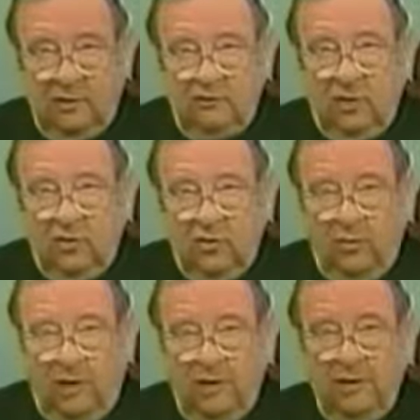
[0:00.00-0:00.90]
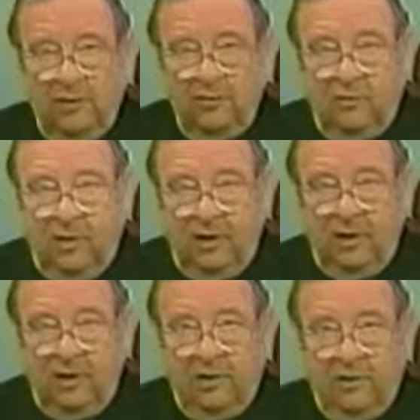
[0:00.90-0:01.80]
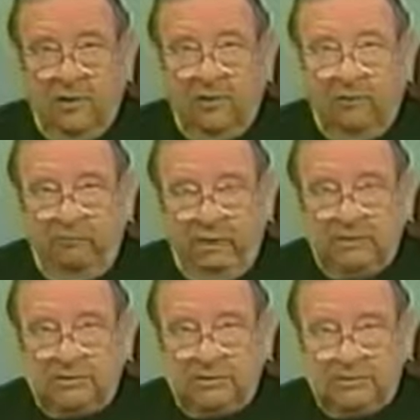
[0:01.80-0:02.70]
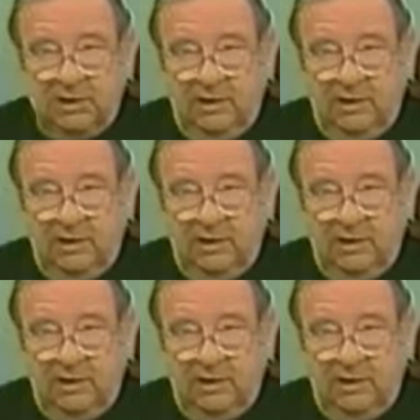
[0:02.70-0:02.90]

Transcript: a good way to run our local business.